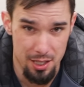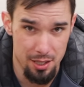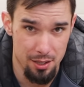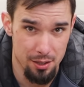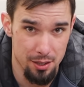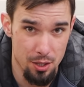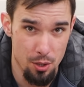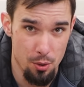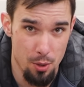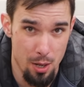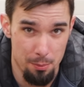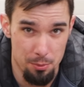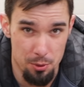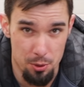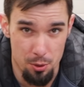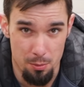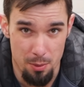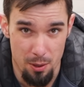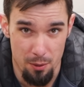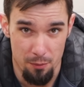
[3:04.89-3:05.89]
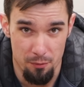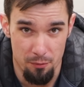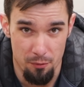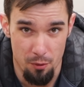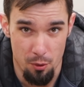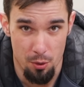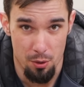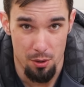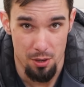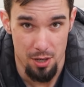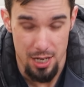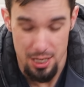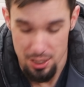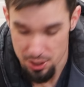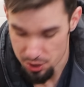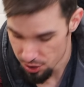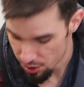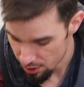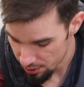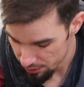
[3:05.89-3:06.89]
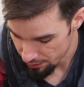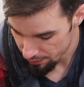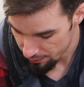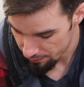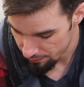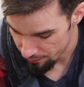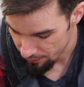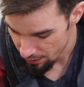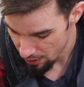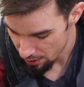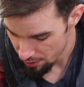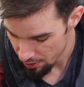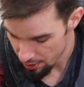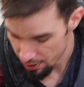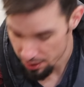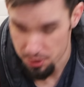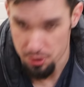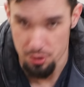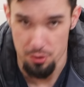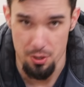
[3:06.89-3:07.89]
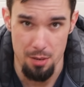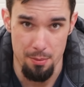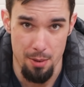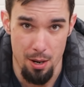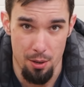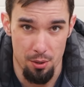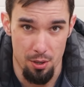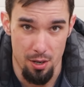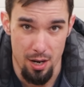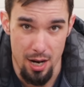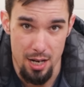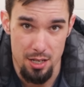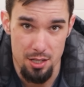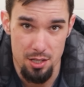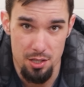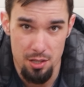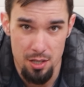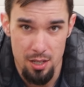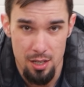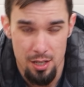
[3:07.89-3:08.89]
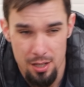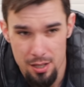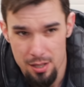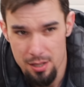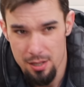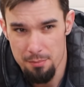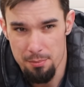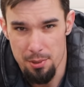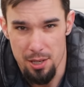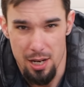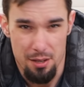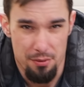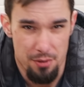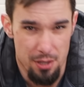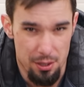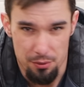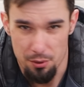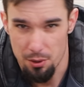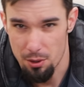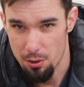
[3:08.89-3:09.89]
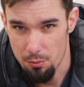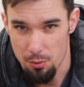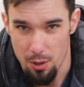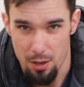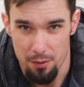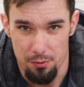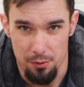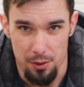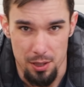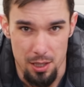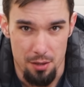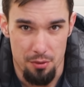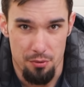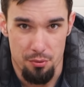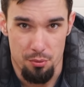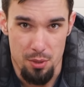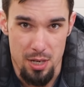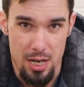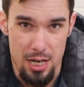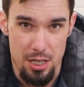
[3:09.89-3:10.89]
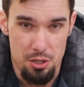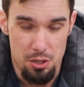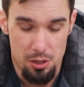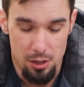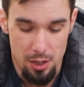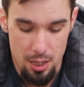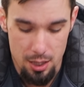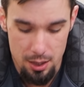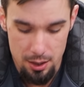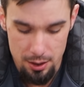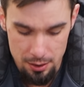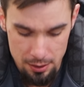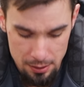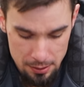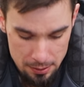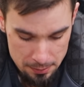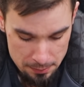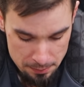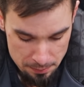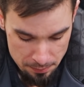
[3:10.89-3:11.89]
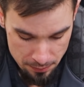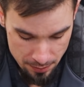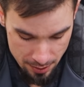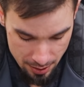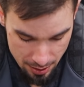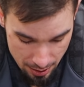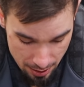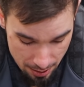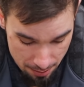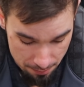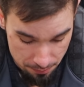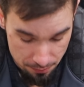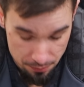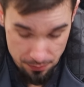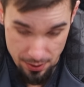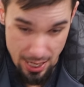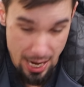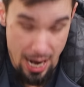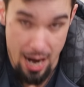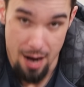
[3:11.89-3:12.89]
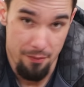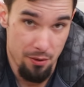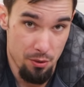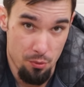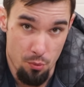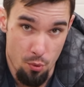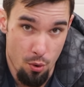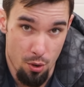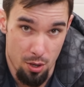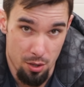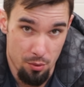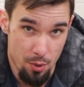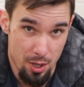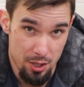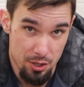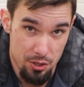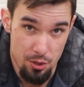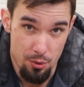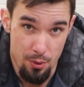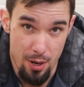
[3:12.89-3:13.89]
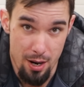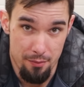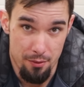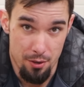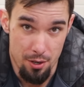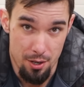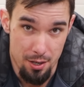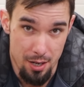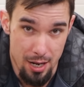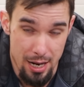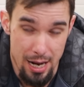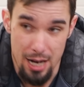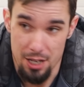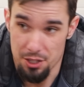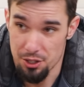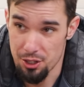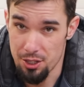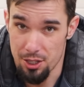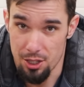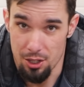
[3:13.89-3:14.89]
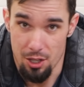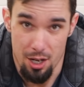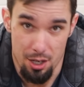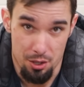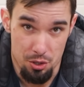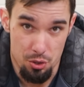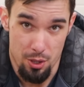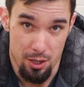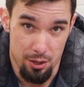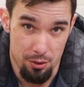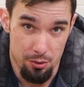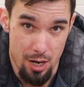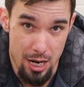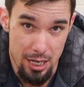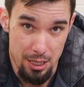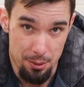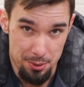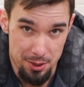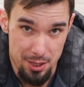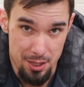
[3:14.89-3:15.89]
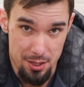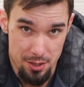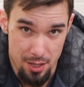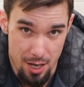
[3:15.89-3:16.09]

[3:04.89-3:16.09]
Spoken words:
can go up to about 4" on the very extreme outer edge, but I think they're roughly a 3" lug. They haven't worn whatsoever, and I actually did a lot of trail riding with these